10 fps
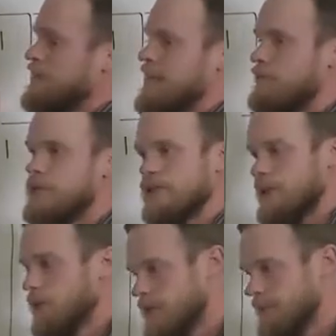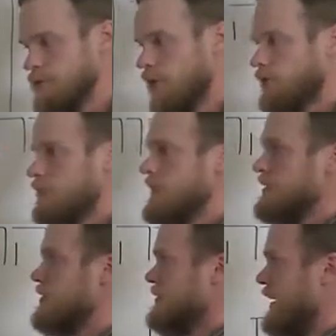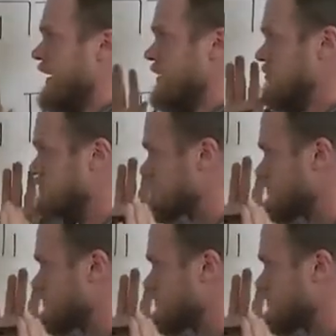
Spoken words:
Definitely, what can be drawn from this is that